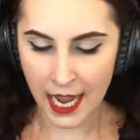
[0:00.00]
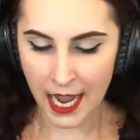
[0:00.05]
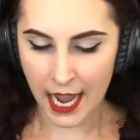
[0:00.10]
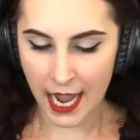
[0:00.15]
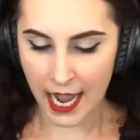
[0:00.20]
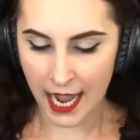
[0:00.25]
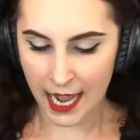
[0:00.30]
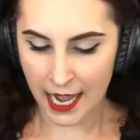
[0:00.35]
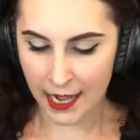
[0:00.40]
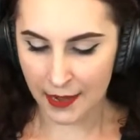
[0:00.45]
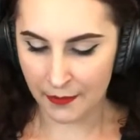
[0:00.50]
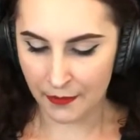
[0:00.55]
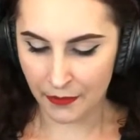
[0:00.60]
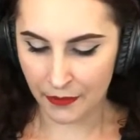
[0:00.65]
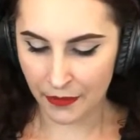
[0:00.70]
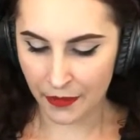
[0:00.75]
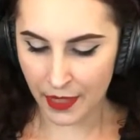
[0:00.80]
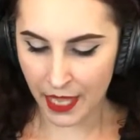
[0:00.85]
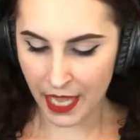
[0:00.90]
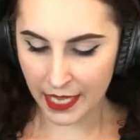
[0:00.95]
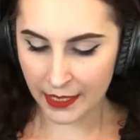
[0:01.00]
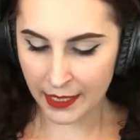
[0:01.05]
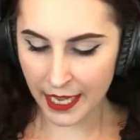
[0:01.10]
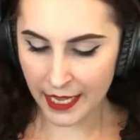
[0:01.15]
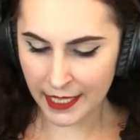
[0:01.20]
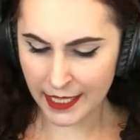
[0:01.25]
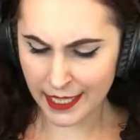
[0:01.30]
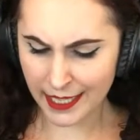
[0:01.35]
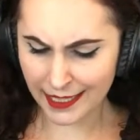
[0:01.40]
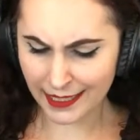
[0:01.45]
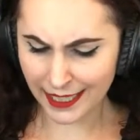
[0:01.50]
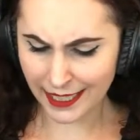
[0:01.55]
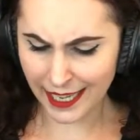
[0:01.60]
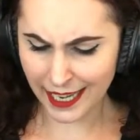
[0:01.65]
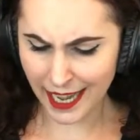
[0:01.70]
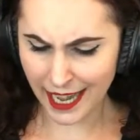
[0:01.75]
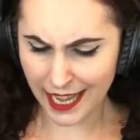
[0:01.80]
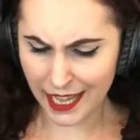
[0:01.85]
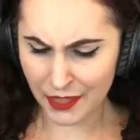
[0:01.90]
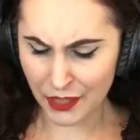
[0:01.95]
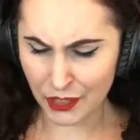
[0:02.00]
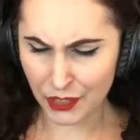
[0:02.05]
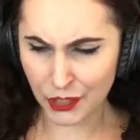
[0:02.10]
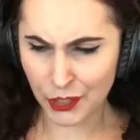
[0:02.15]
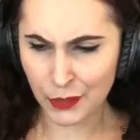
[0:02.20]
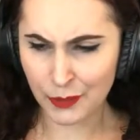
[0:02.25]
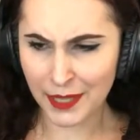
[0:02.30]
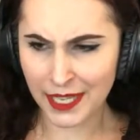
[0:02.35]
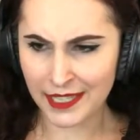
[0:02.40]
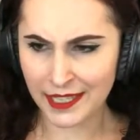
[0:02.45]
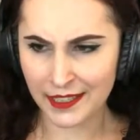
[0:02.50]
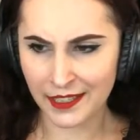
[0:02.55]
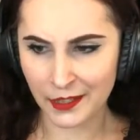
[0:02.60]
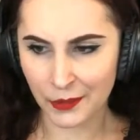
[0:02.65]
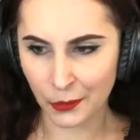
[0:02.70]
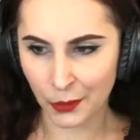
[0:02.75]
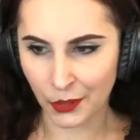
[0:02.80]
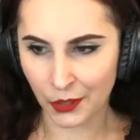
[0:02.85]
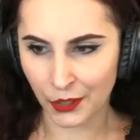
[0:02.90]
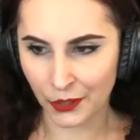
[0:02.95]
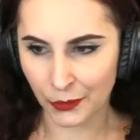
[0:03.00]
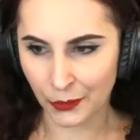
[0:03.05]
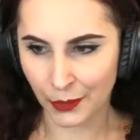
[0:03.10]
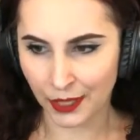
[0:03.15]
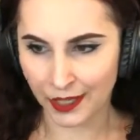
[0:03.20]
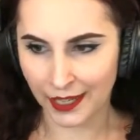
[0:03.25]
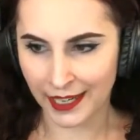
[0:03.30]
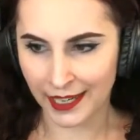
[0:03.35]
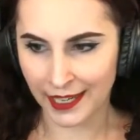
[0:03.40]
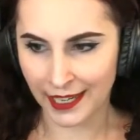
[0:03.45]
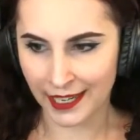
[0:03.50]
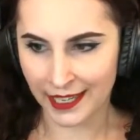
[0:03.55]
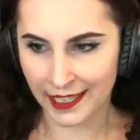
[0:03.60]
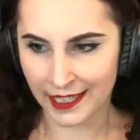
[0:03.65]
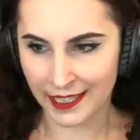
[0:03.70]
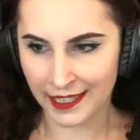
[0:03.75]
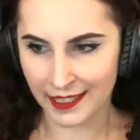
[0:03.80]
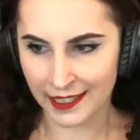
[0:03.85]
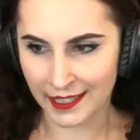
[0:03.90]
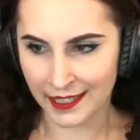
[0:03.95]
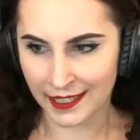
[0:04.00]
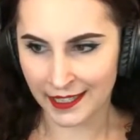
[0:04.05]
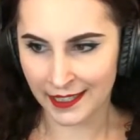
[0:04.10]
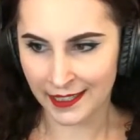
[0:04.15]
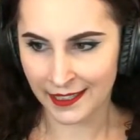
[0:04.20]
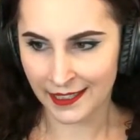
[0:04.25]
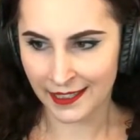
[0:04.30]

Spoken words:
It basically, there's two places in the world where it is